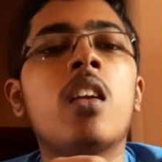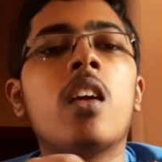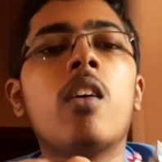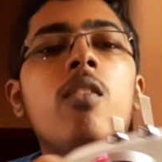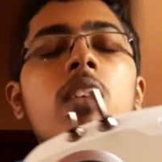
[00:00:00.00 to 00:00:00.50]

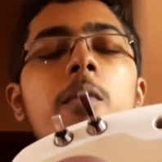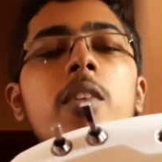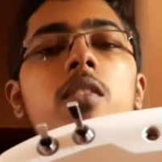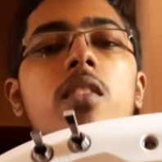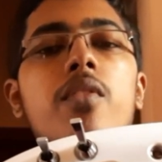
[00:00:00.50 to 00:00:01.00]
Now
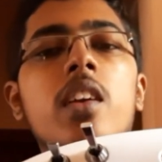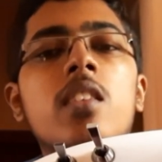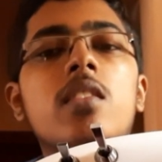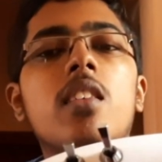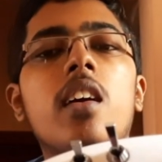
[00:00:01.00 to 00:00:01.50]
coming to the
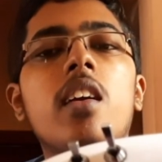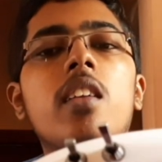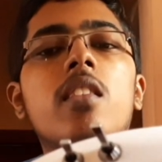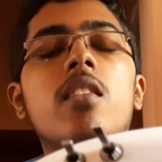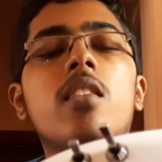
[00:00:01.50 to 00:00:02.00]
front
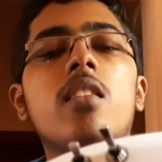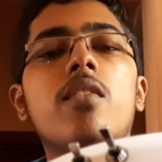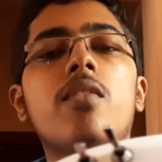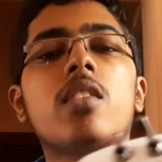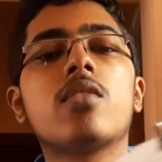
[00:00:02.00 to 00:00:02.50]
side,
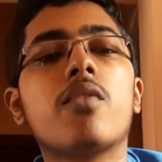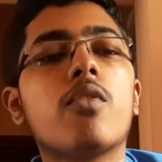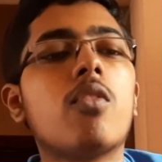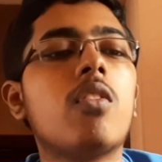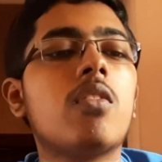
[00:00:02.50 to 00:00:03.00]
first of
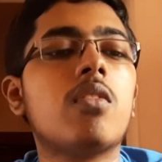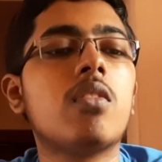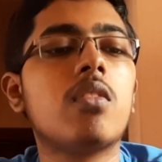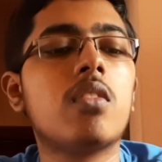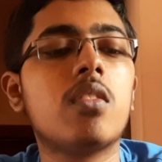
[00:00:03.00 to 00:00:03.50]
all
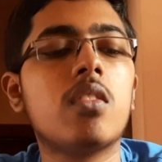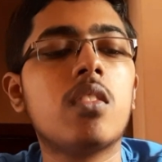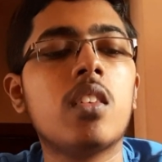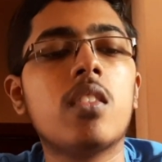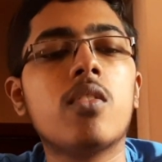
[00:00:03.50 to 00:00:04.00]

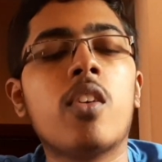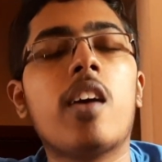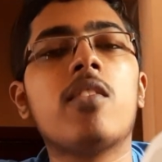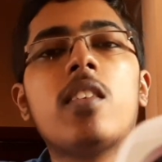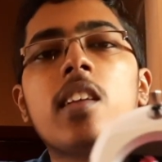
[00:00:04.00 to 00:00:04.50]
you
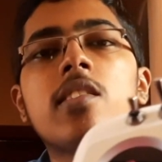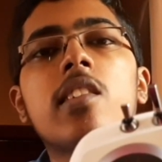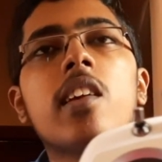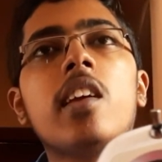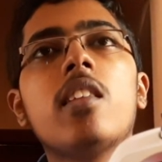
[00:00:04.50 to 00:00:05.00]
have the touch
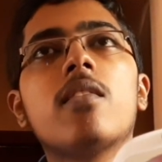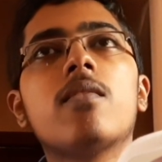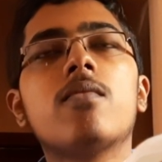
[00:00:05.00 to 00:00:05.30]
screen.